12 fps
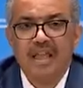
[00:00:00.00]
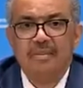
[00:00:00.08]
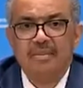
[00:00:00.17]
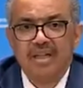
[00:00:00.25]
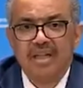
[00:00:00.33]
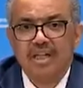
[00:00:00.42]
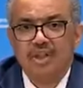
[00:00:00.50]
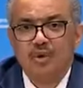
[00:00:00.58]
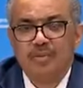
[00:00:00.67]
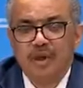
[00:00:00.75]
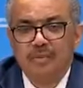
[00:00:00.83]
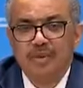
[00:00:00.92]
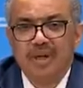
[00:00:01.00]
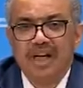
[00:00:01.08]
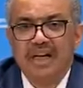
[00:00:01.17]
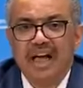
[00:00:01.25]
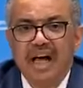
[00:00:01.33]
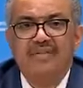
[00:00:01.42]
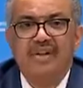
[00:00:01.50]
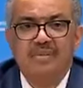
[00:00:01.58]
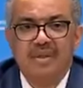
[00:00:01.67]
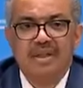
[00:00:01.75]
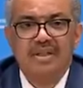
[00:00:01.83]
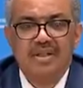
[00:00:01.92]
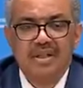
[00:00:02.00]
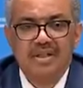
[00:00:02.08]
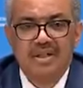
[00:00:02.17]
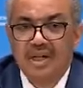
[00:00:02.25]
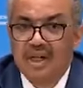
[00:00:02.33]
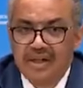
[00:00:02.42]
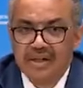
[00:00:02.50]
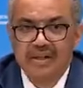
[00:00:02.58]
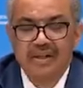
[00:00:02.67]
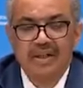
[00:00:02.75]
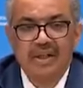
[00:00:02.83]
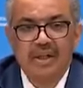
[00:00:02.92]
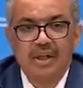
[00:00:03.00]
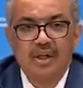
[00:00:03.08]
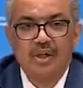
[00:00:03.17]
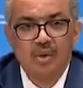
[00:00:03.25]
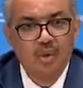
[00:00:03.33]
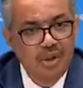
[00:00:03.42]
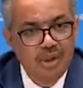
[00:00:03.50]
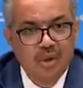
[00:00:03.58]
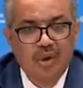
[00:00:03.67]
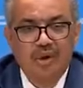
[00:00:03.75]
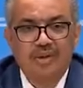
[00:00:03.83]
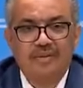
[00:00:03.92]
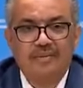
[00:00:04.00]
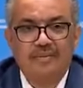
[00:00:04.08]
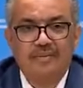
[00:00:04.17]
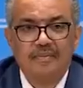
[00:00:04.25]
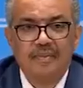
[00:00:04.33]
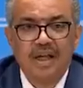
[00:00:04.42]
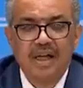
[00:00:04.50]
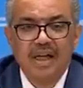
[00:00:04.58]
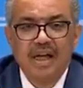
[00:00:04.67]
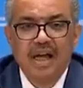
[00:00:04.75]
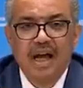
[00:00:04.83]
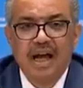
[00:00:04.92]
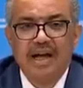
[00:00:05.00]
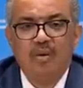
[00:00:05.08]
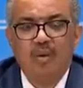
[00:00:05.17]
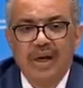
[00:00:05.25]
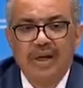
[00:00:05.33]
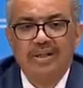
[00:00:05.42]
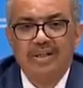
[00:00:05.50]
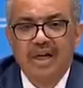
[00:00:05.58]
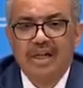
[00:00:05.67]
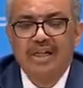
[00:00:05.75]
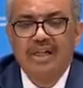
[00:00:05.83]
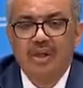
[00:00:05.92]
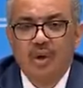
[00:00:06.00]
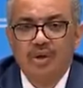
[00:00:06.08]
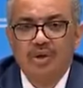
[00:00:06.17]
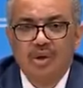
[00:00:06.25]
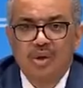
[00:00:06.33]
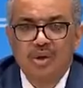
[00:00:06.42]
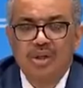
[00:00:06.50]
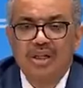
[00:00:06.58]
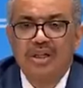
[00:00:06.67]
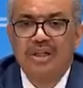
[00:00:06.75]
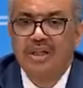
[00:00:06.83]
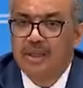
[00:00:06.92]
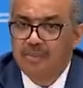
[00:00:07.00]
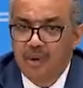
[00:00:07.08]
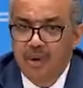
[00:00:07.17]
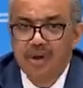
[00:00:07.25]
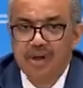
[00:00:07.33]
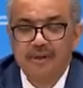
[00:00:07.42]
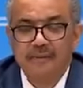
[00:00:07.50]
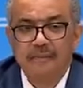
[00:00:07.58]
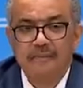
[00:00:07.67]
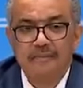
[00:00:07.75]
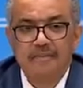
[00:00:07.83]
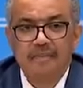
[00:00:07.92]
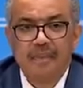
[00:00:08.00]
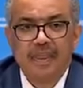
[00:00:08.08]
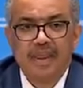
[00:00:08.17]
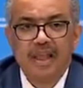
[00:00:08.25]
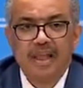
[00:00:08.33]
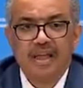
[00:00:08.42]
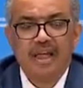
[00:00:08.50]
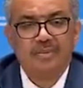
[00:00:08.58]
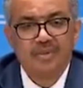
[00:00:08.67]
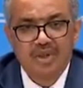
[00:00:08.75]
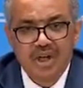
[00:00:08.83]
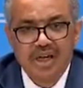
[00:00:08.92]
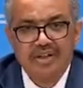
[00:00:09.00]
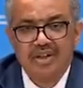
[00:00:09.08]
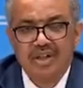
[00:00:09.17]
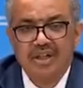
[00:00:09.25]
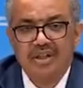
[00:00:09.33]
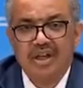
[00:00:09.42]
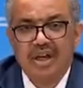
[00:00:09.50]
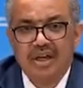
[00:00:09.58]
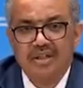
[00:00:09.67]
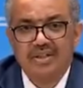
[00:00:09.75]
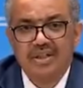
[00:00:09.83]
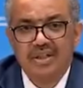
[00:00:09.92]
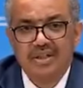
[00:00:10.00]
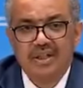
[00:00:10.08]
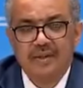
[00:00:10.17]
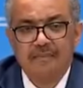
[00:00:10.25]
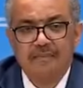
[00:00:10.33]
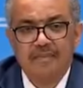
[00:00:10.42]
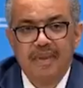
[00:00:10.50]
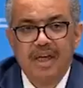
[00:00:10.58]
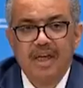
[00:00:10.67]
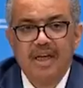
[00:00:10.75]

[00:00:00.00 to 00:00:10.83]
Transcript: The message to people and governments is clear. Do it all. And when it's under control, keep going. Keep strengthening the health system.